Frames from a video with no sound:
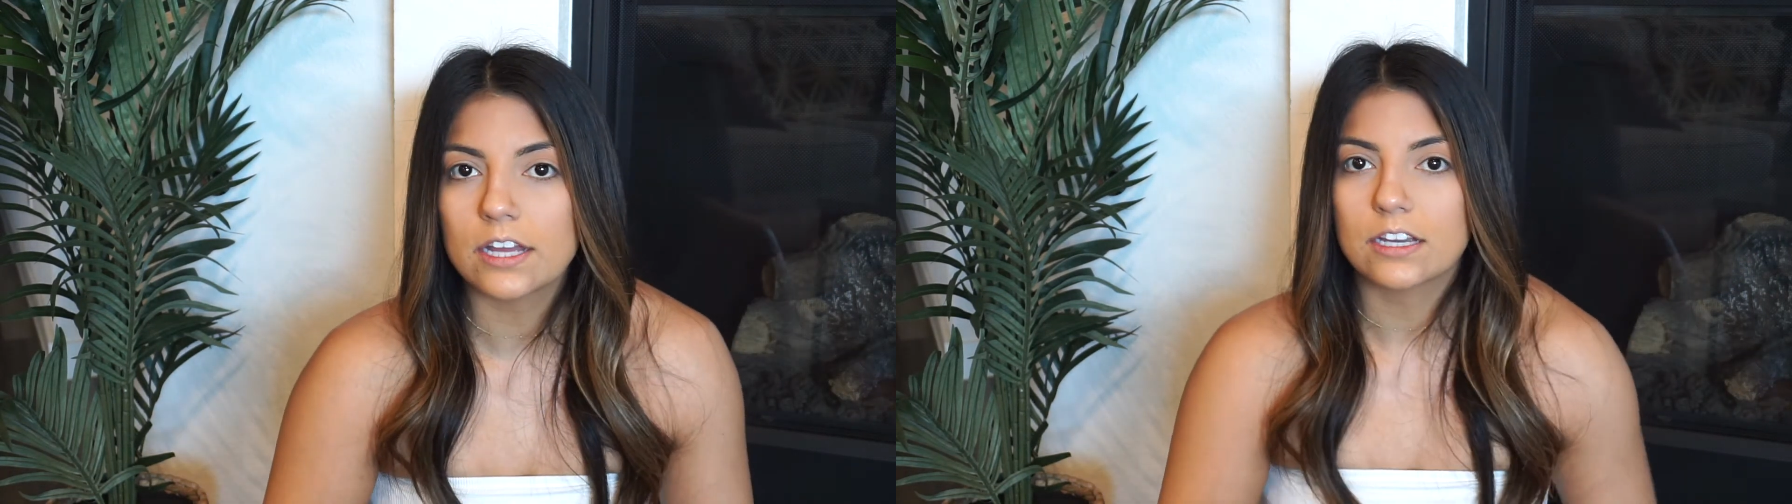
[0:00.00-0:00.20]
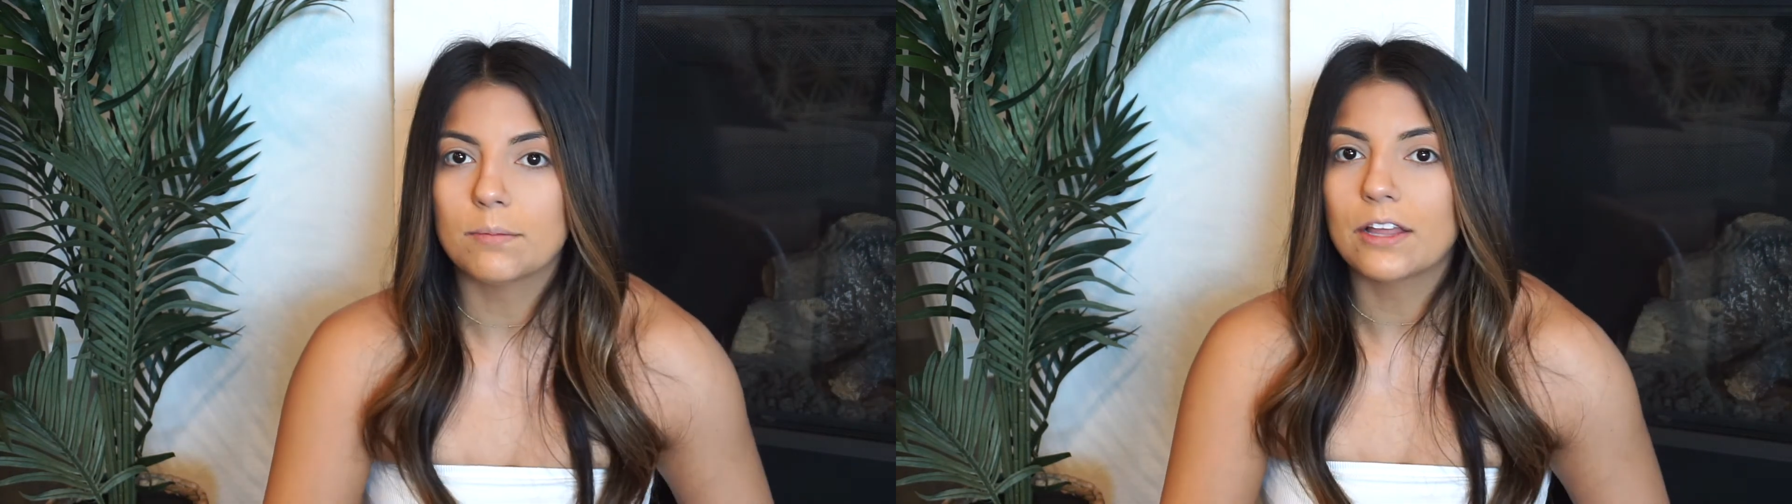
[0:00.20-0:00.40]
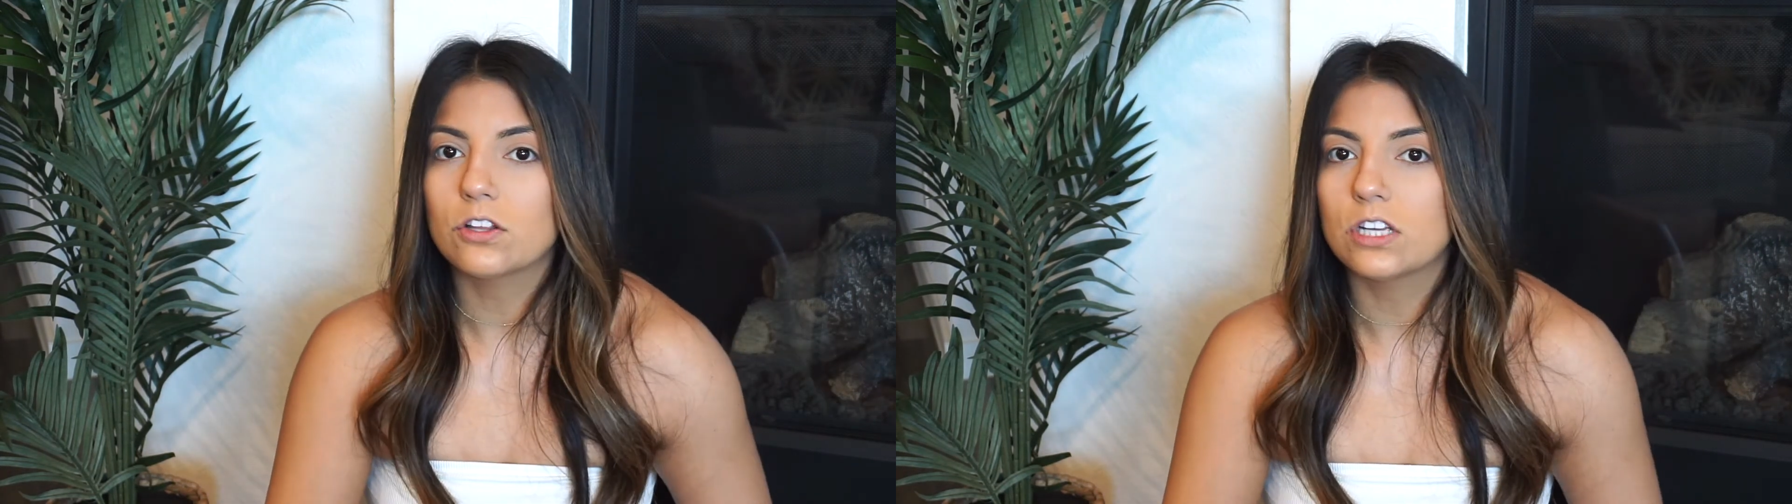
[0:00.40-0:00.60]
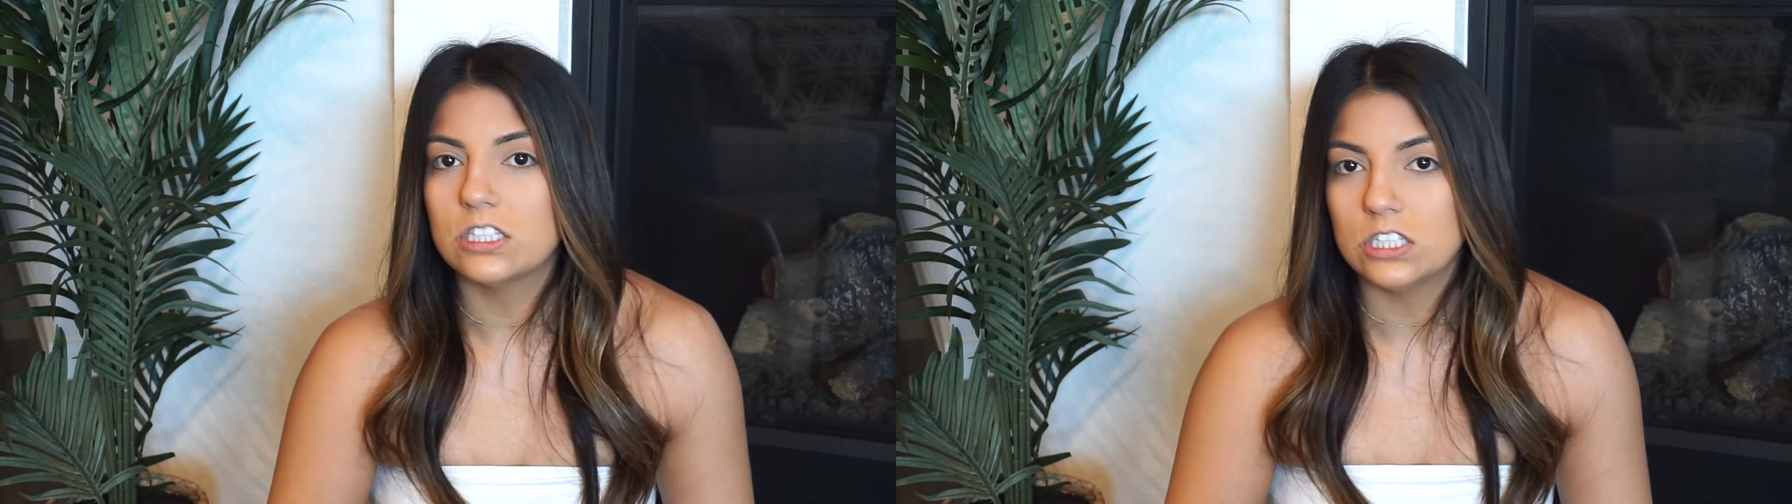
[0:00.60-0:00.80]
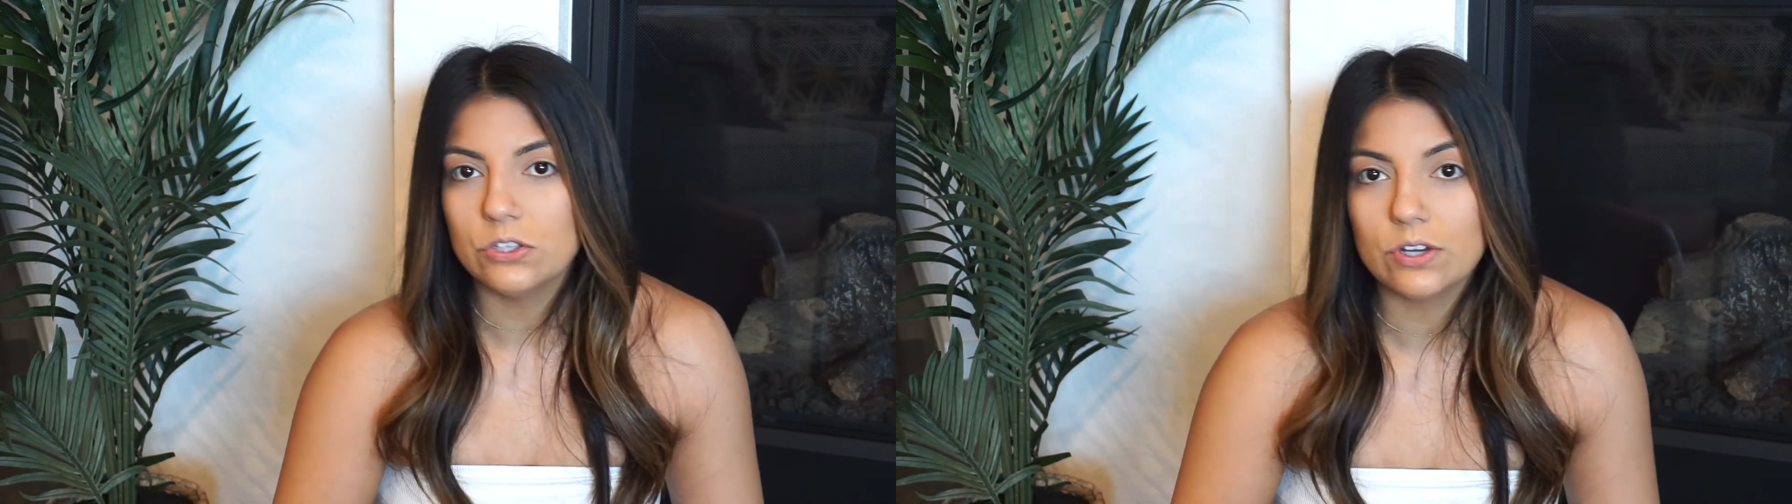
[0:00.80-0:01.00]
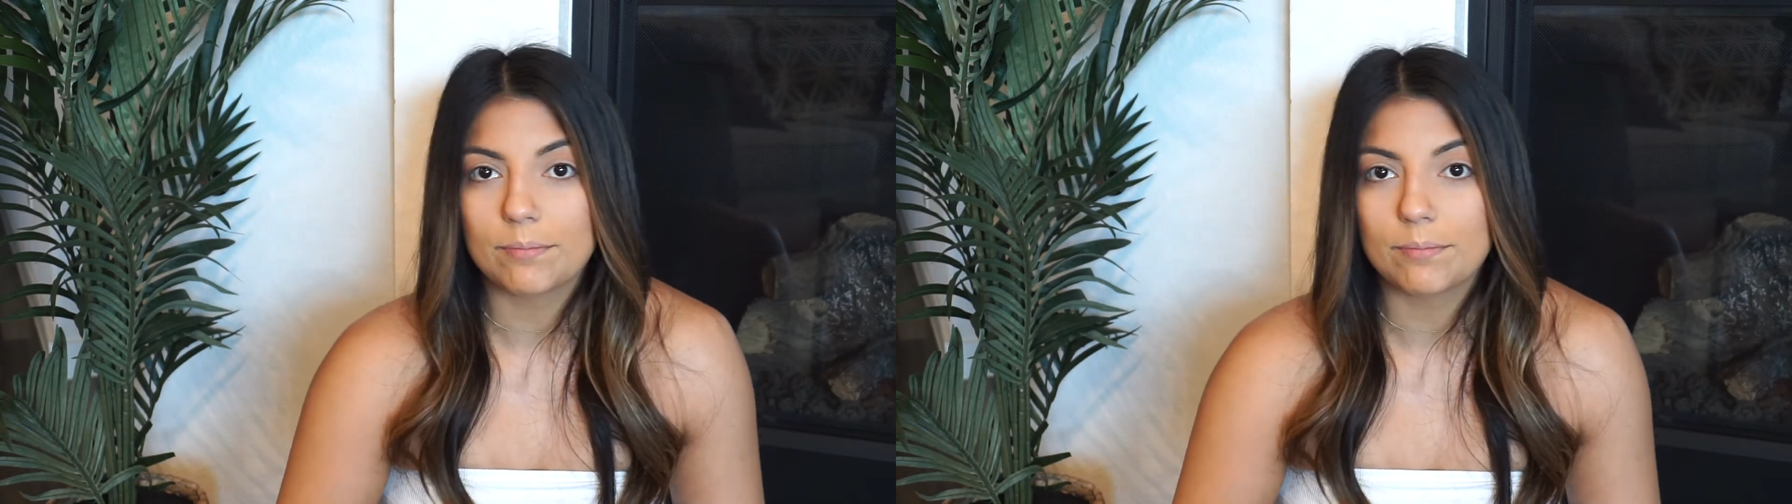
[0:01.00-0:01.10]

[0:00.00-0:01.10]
Like, am I looking cute?